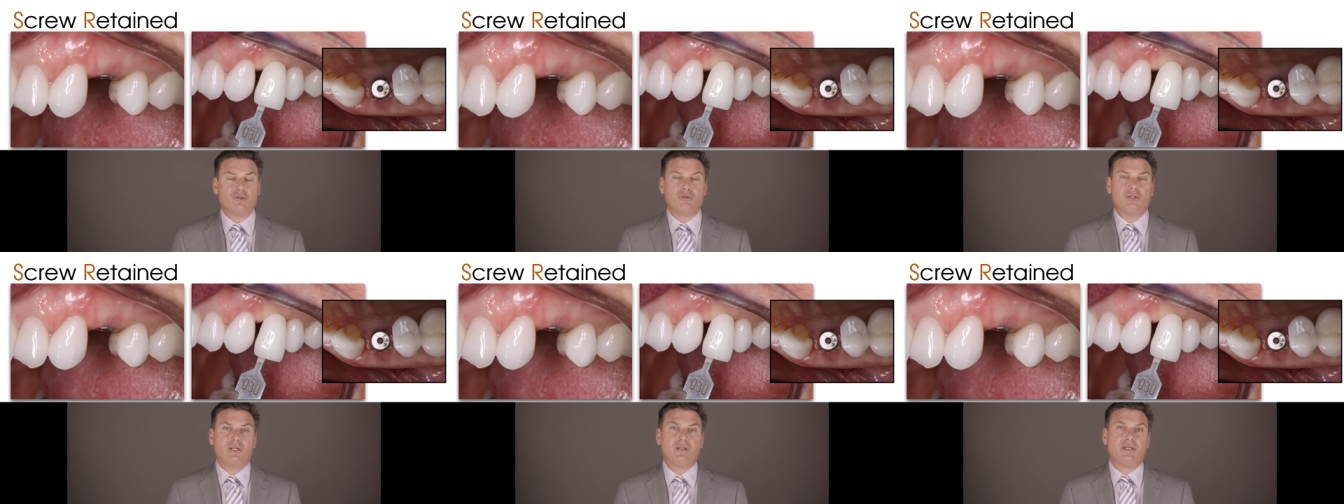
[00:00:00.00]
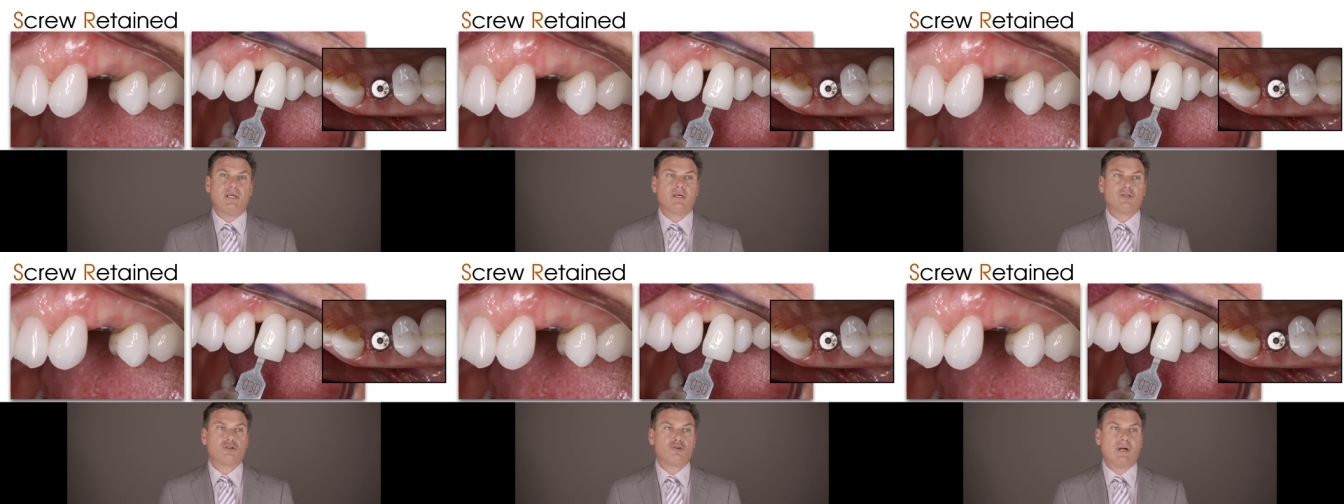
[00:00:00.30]
who did
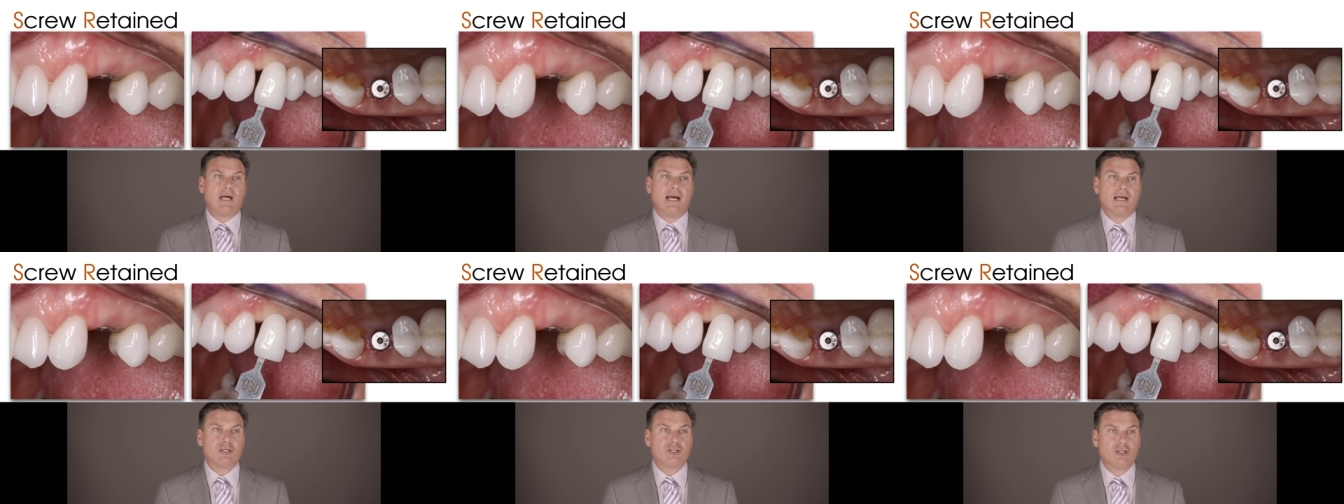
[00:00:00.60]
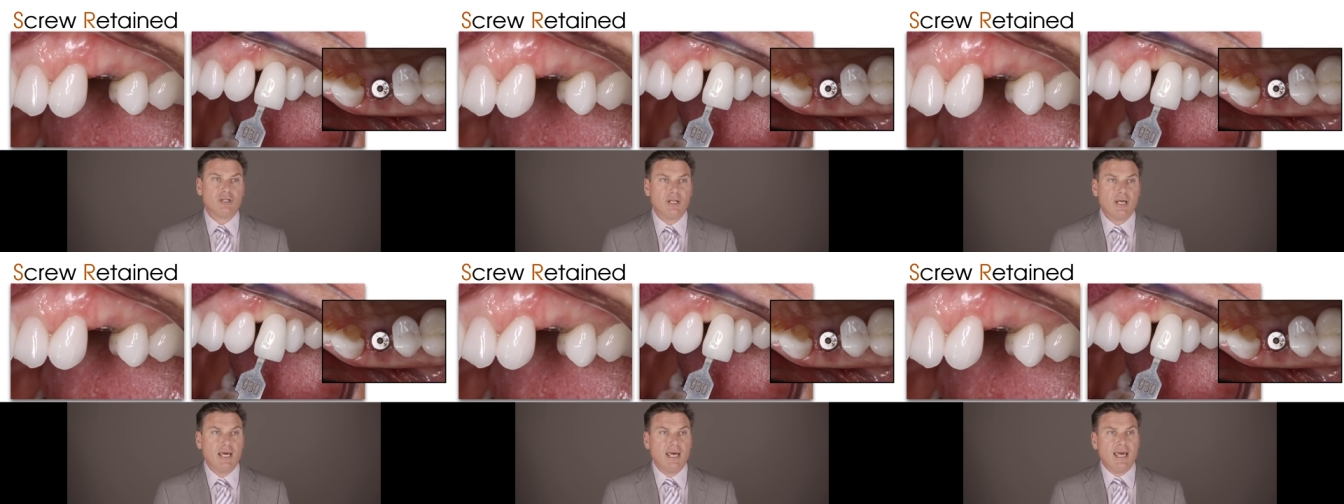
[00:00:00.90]
the
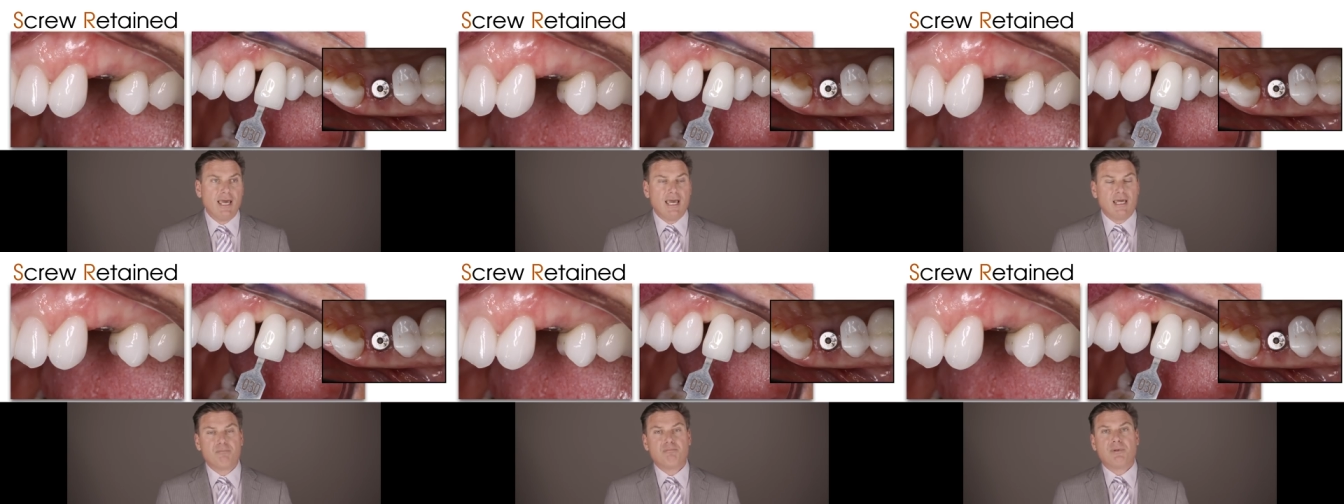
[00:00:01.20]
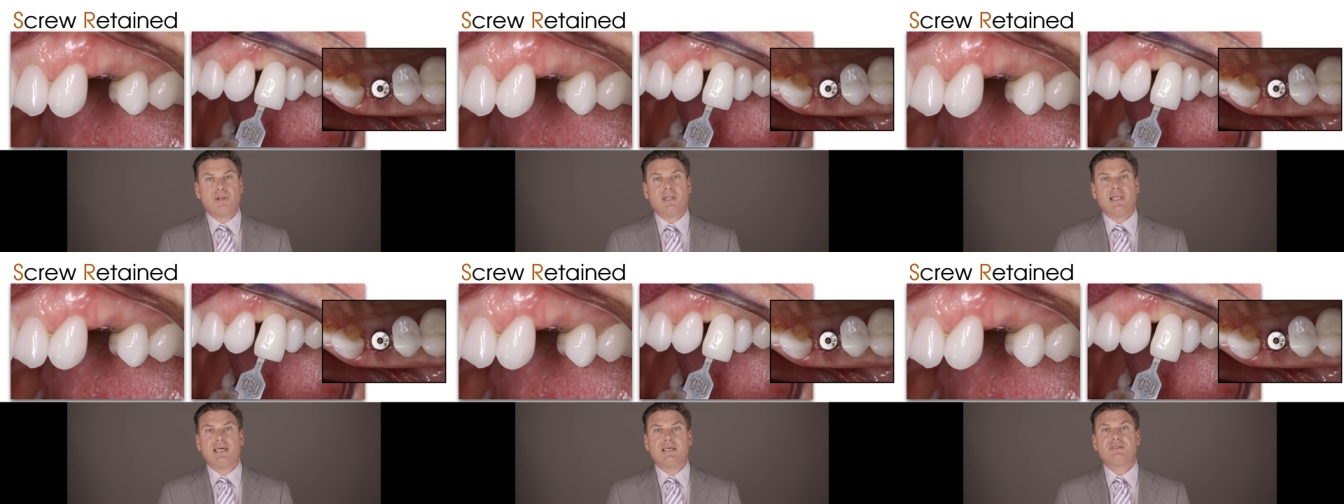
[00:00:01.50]
extraction and
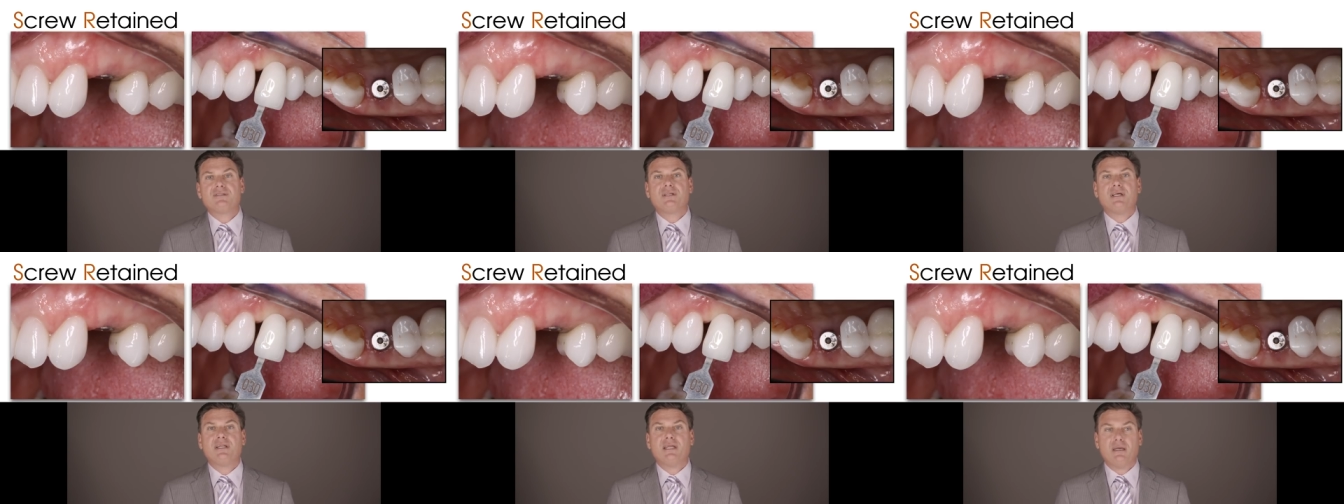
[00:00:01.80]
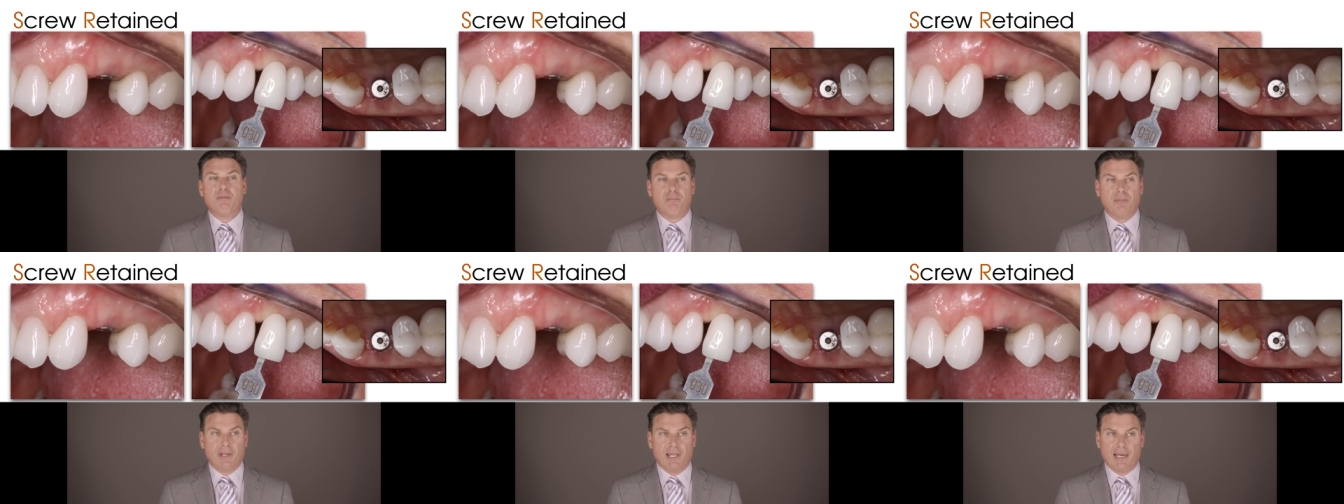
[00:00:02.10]
placed an
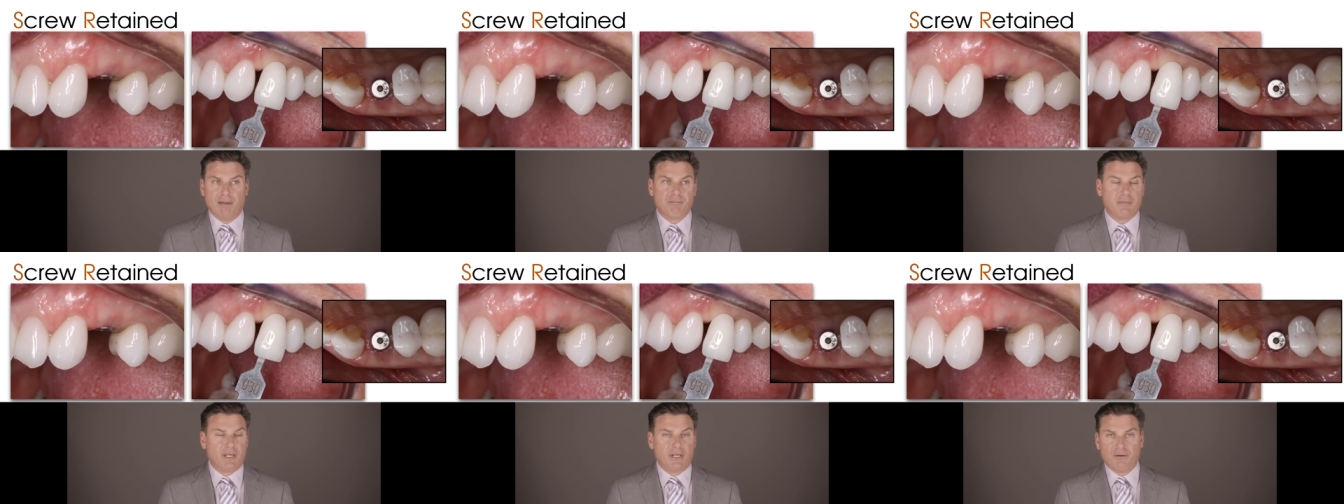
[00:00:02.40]
implant.